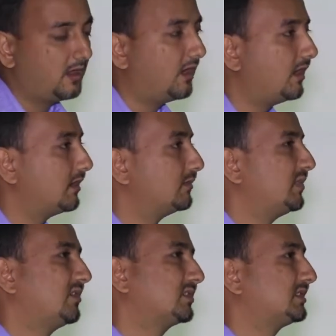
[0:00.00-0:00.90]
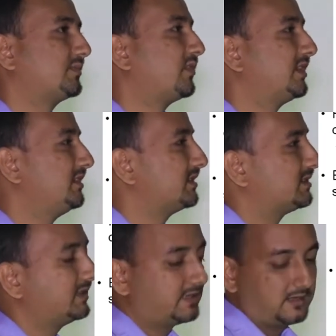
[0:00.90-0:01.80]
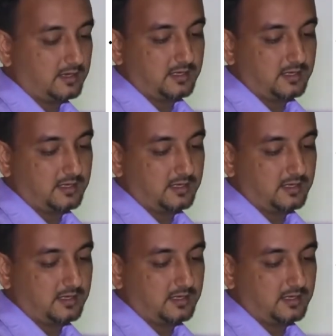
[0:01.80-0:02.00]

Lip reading: Because spontaneous descent,